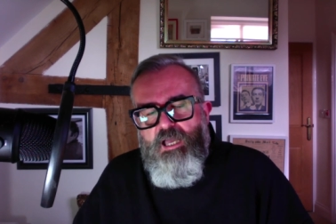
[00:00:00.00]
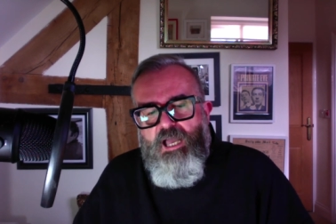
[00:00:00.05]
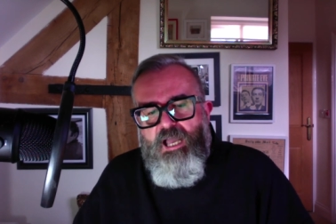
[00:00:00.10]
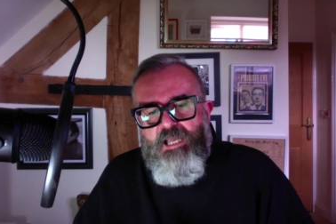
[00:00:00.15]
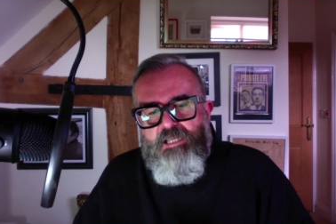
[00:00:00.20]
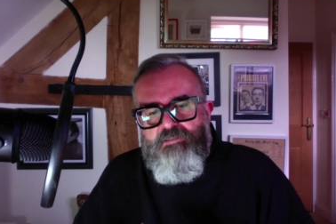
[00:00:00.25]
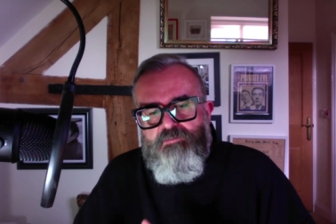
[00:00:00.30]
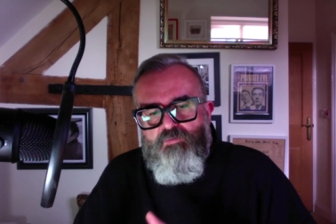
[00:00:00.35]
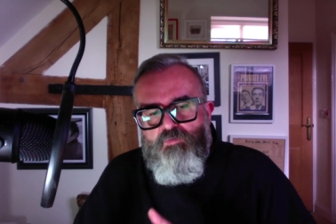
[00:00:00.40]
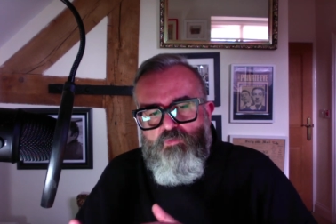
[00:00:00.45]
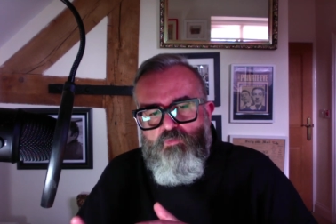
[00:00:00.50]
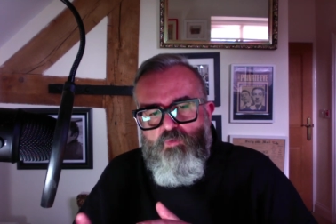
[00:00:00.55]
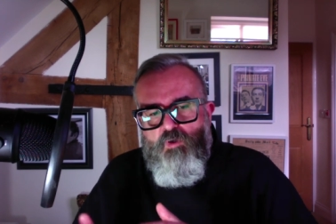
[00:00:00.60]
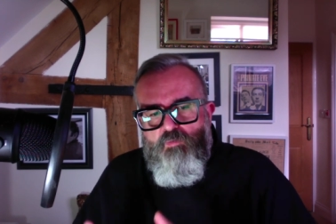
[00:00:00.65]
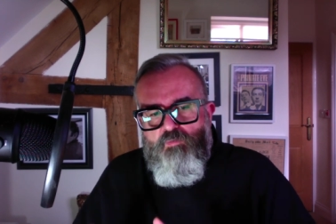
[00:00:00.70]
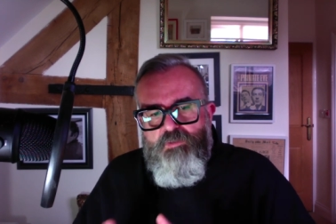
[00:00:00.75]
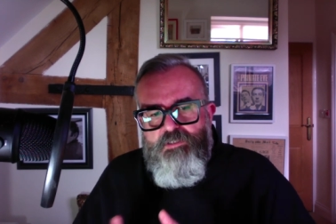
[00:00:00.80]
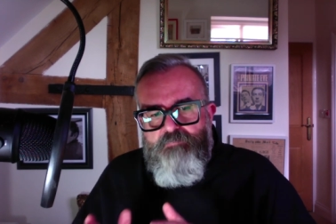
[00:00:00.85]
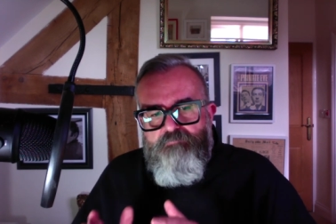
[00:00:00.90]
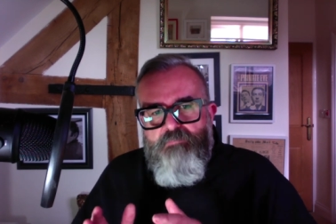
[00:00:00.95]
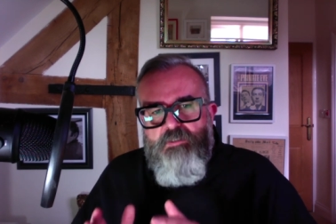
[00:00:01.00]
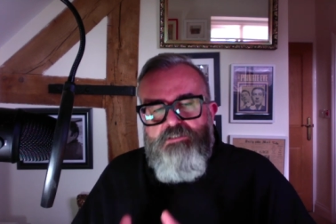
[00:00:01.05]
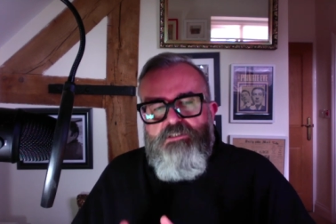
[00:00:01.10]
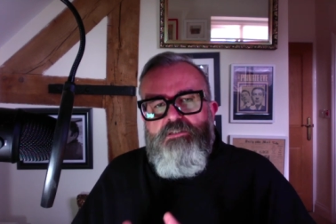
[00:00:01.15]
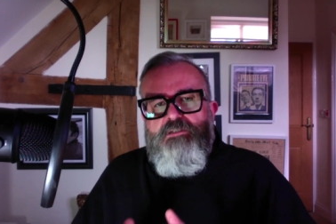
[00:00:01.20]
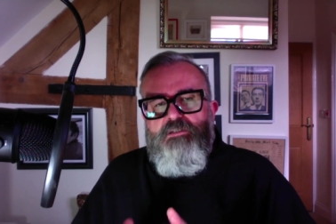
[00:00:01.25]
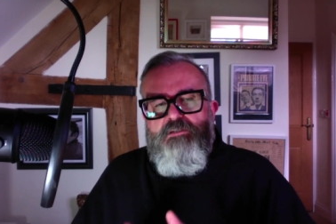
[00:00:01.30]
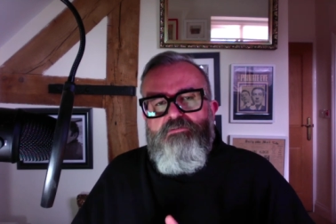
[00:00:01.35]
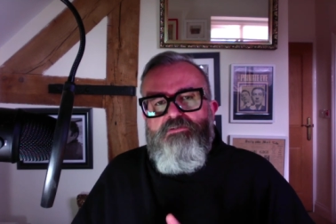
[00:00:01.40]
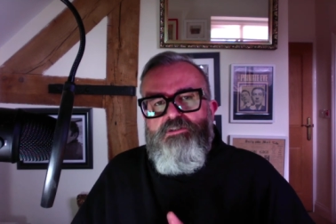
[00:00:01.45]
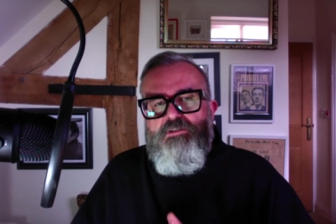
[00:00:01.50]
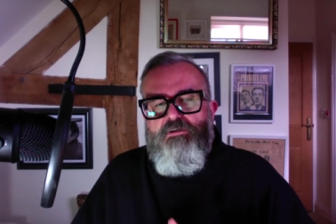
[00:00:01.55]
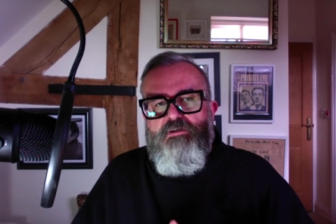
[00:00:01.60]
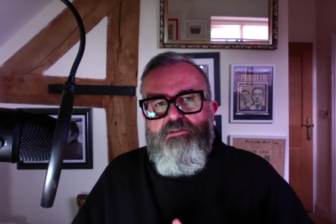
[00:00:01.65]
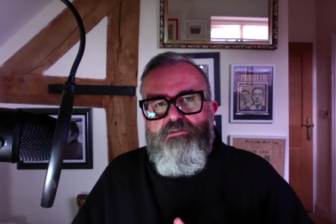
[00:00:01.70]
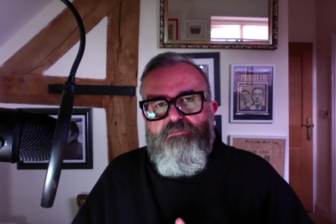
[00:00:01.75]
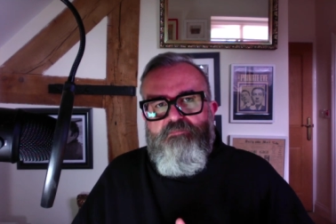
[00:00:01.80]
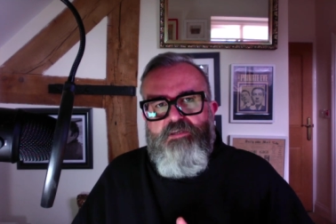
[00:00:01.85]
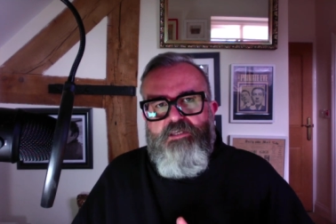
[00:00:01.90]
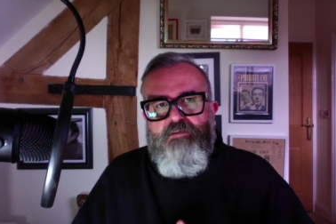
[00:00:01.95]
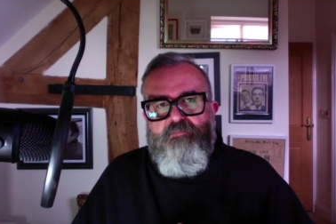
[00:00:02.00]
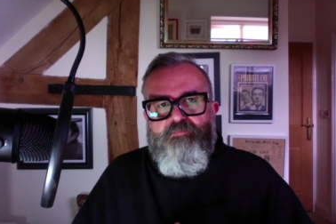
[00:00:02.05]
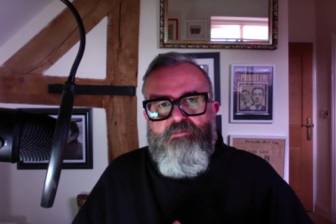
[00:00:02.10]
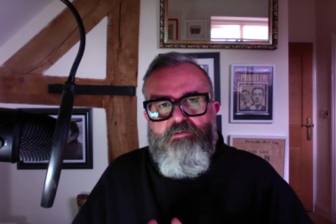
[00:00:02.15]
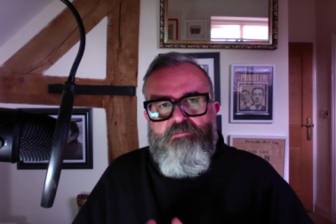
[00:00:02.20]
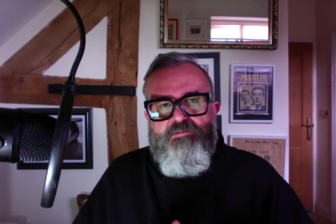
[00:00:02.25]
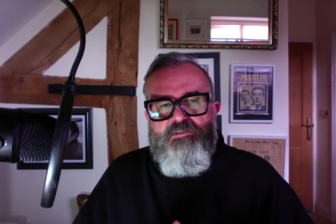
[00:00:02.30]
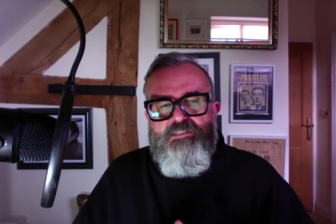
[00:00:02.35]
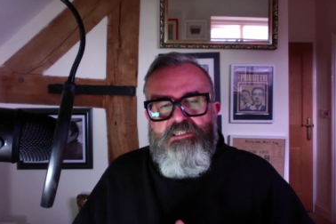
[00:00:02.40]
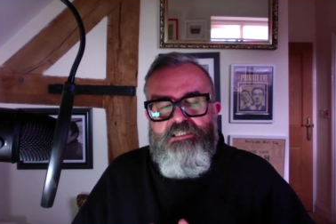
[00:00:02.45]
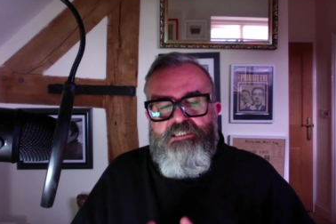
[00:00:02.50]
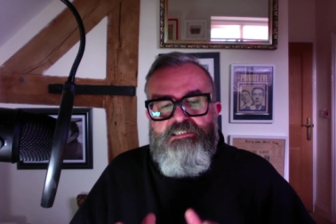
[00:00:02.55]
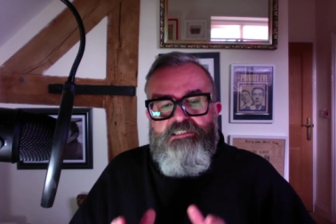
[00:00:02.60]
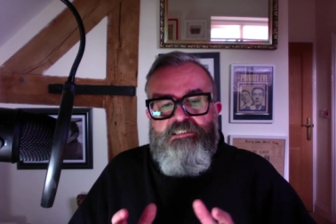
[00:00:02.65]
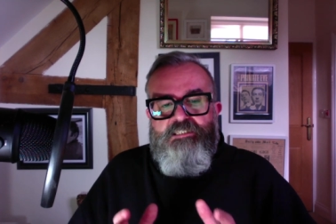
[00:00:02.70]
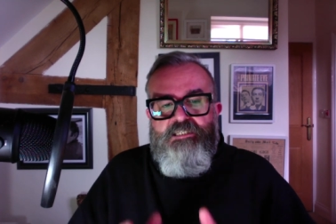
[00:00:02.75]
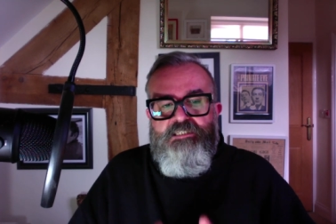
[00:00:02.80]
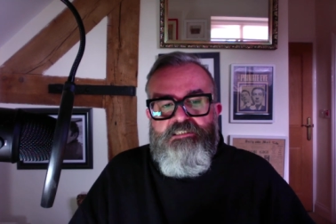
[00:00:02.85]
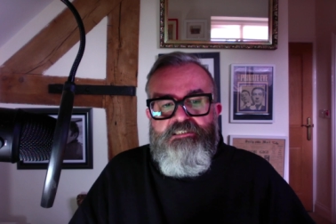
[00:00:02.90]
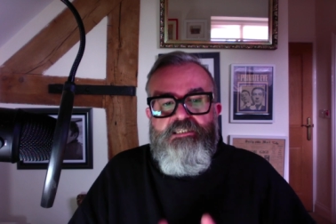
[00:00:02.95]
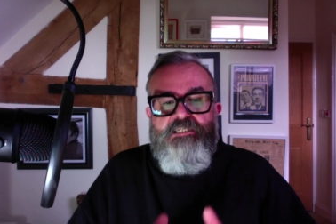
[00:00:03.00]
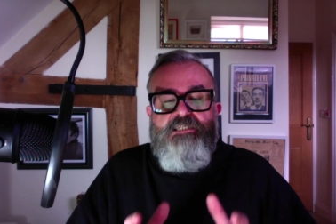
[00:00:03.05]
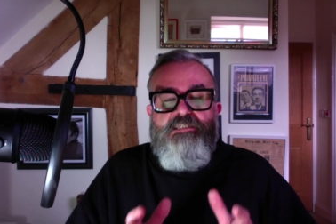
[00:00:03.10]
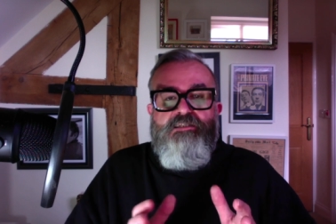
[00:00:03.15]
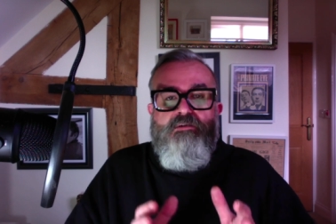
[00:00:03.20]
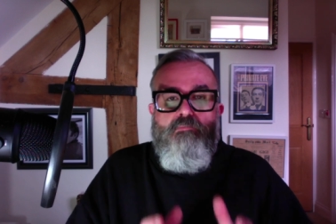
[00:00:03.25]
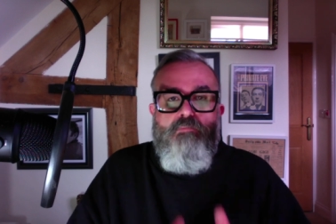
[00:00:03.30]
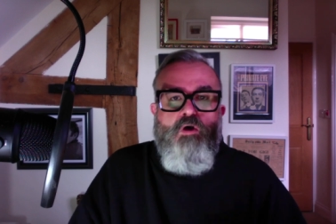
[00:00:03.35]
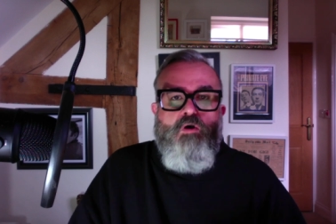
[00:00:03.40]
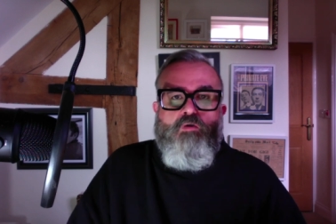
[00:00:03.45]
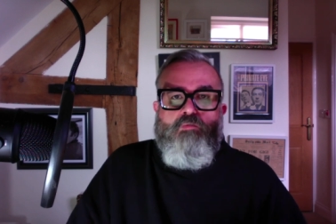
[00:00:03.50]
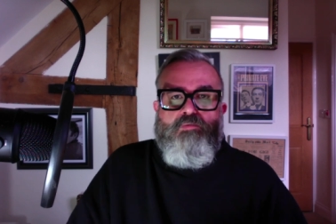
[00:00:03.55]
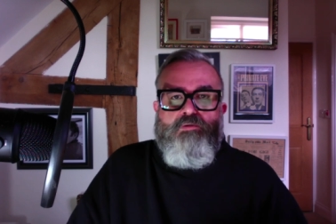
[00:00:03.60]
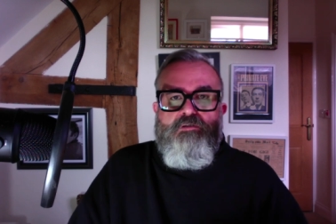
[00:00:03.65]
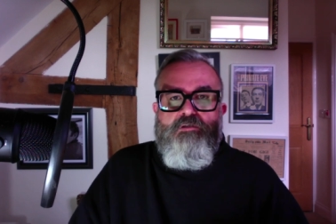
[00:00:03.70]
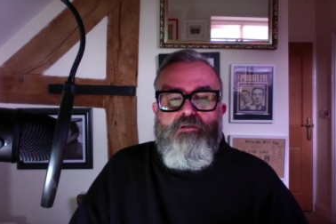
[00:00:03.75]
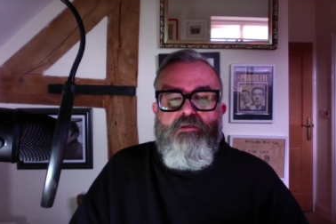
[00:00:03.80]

And what we mustn't lose sight of here, folks, is this is a mob.